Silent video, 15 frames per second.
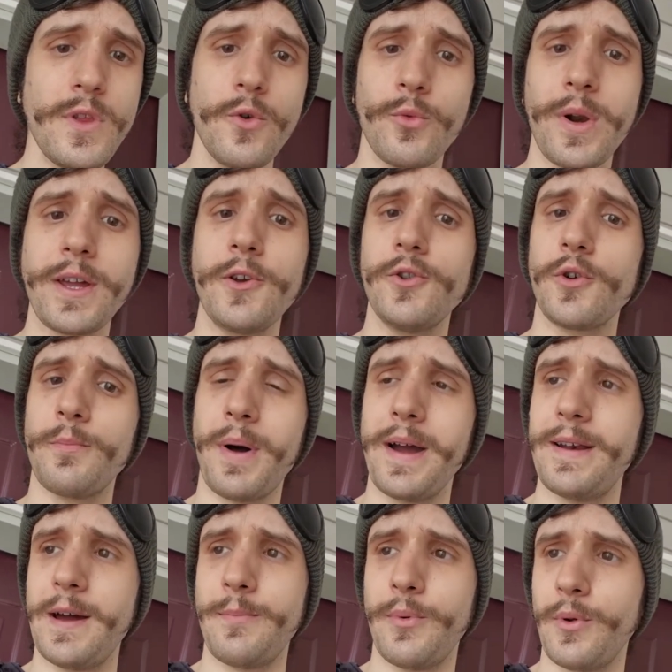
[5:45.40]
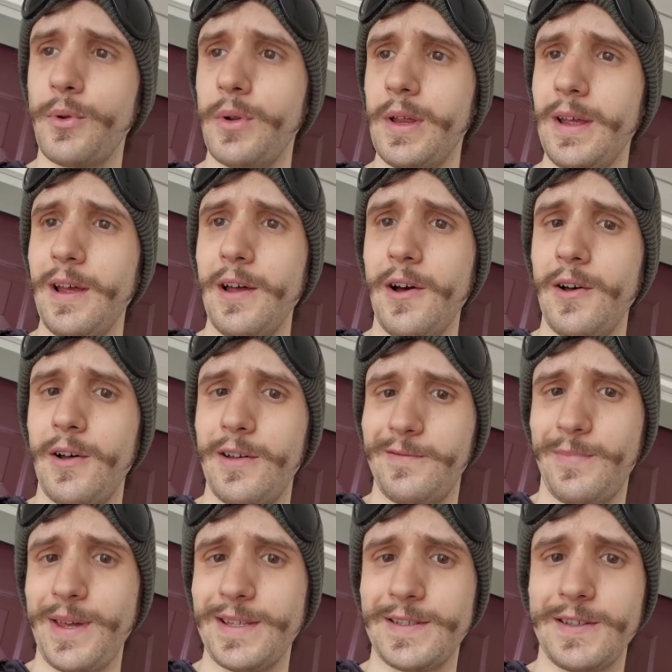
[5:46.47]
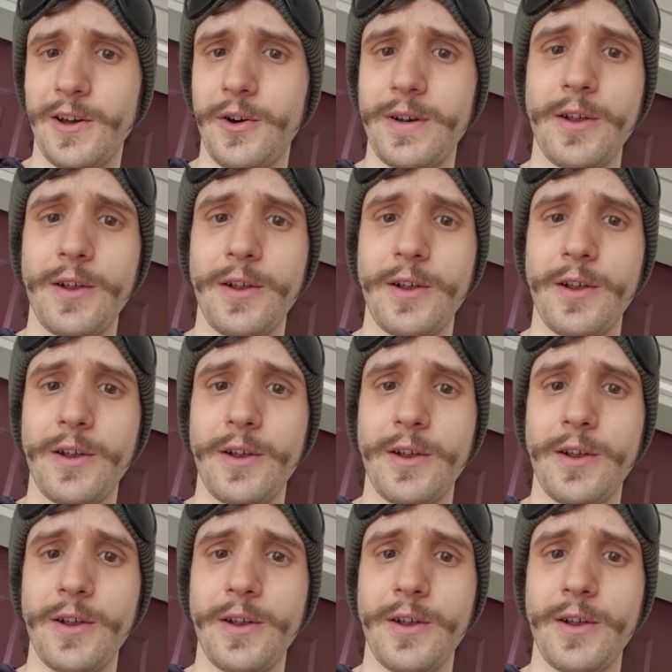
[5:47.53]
Regular pineapple pizza on